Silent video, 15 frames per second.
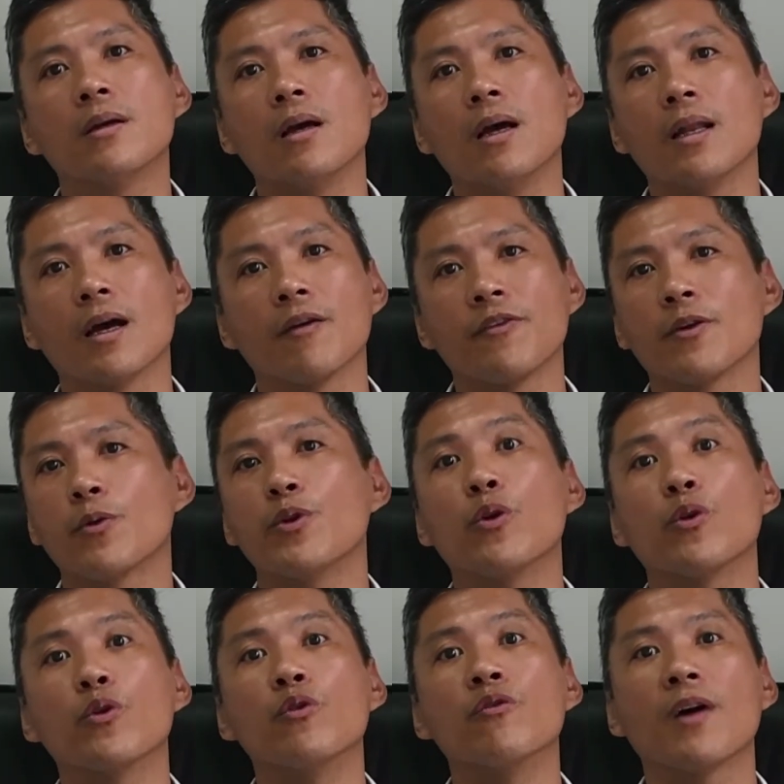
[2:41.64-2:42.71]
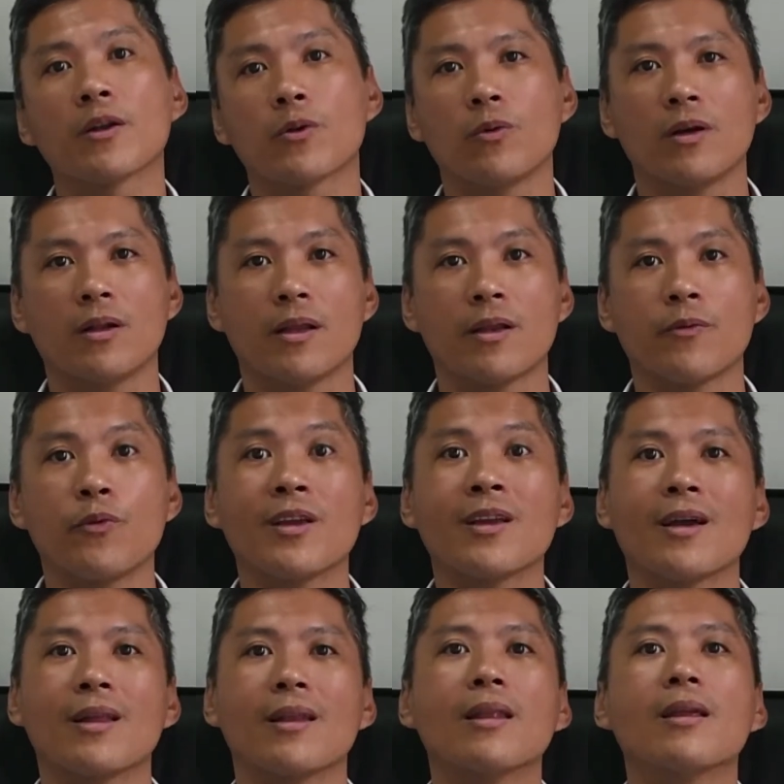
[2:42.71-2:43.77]
and i think we don't do that well and if we
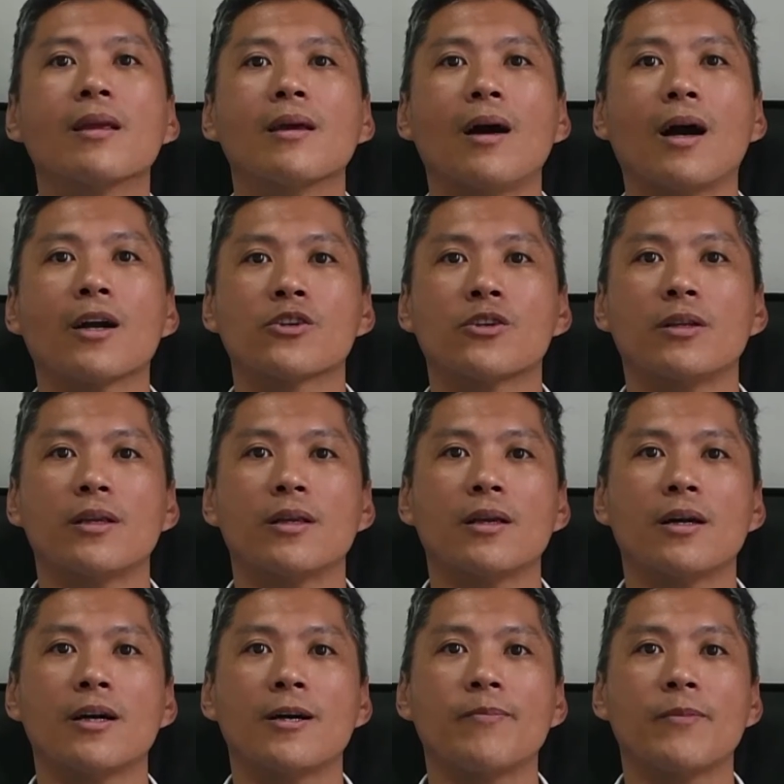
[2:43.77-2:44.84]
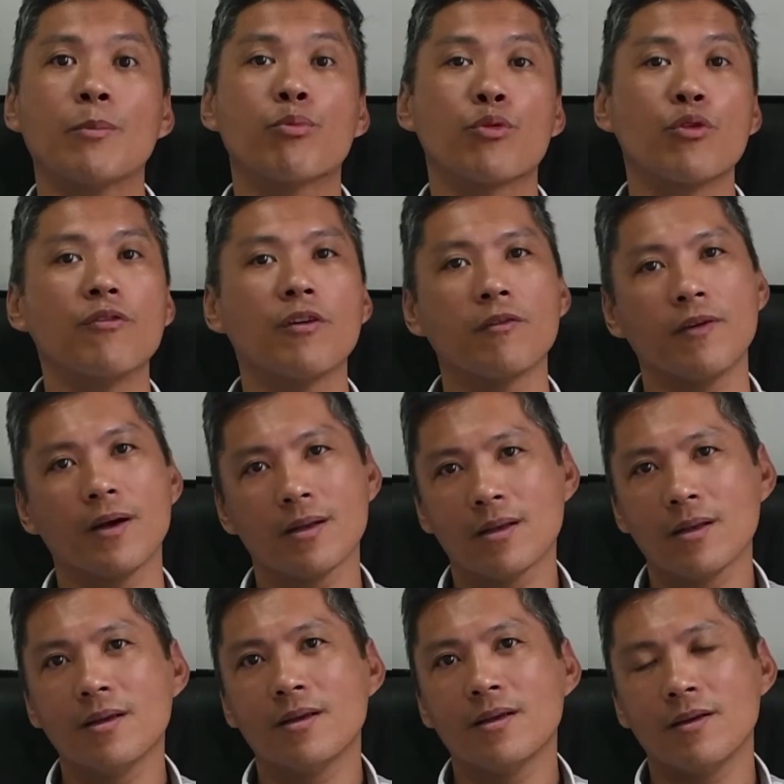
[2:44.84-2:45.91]
can actually um, improve on
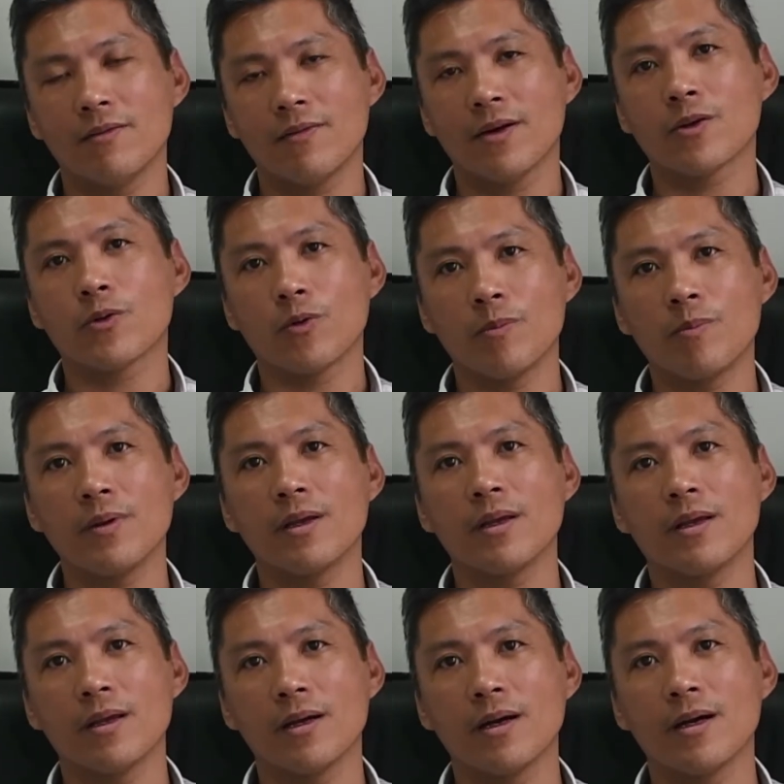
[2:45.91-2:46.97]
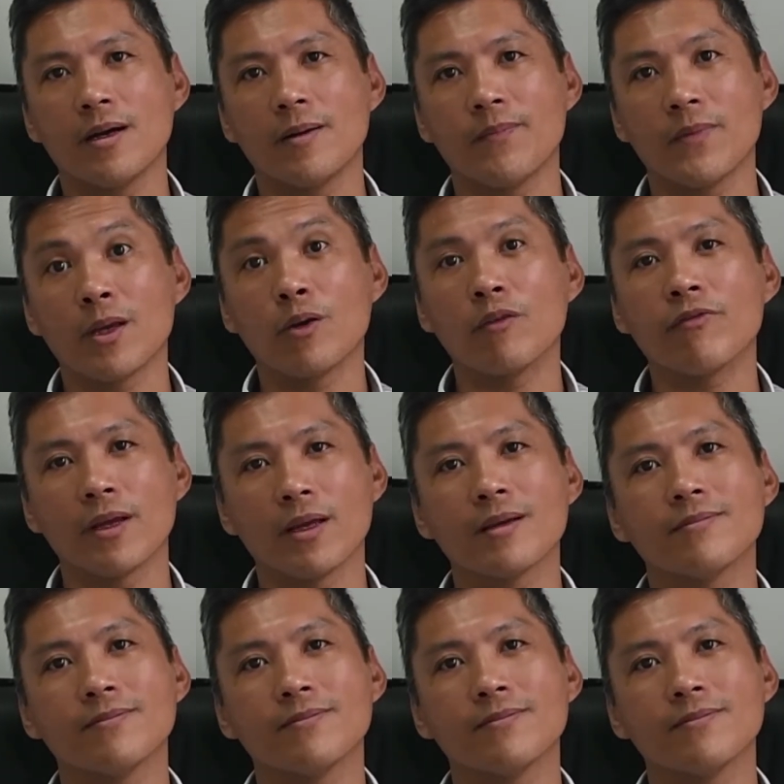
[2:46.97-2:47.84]
that what would be um, a good thing.